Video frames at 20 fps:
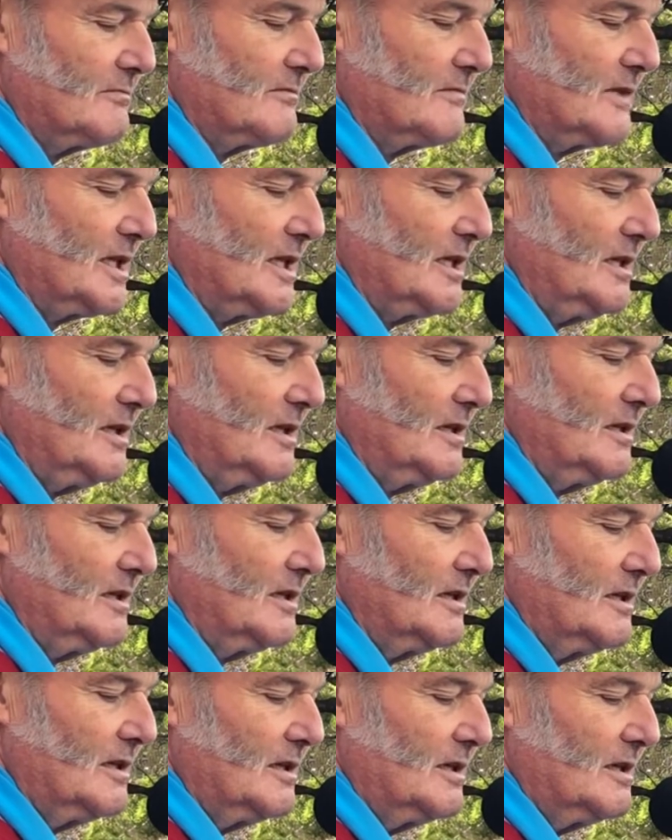
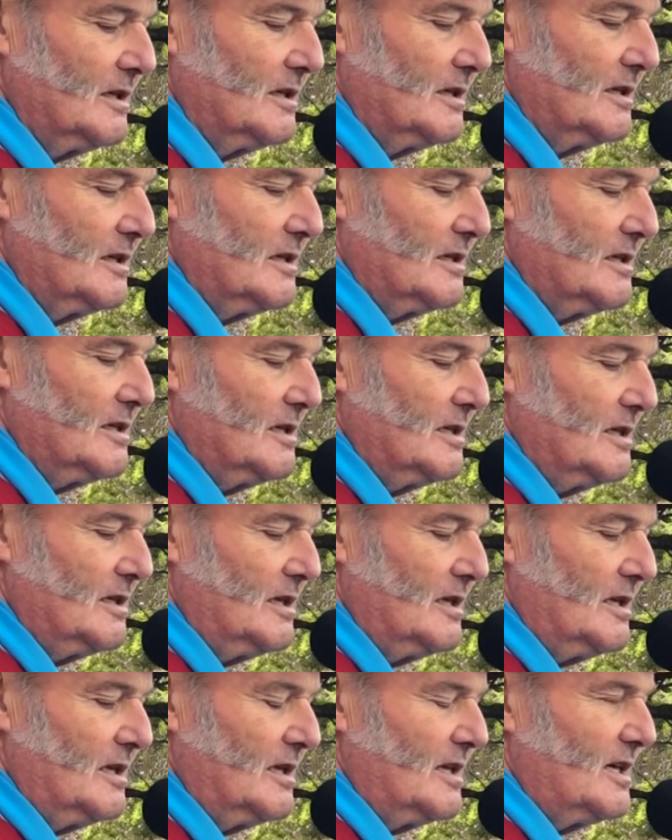
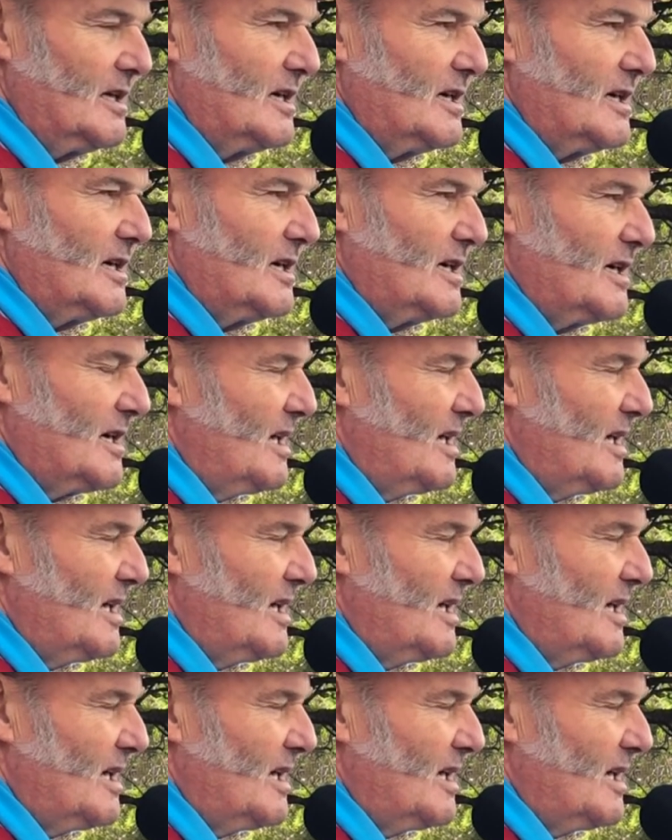(no one is talking)